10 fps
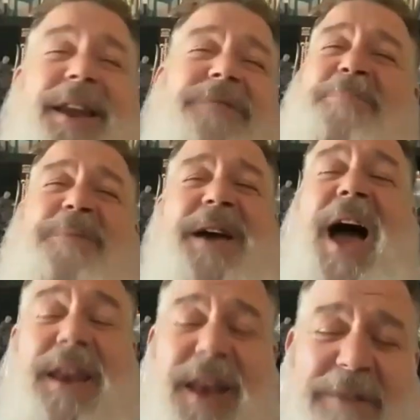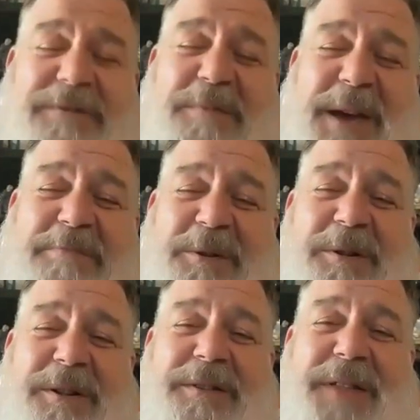i love the people i love the
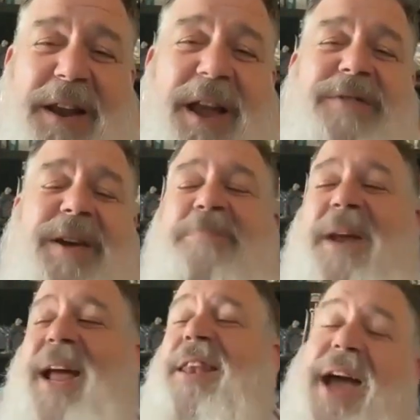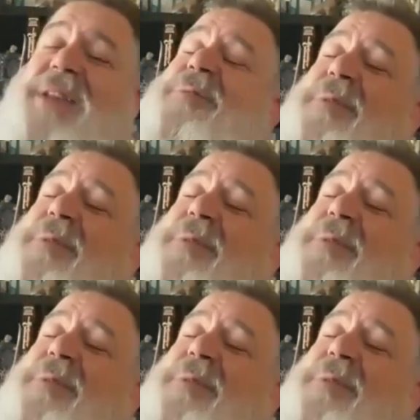people that love it but i like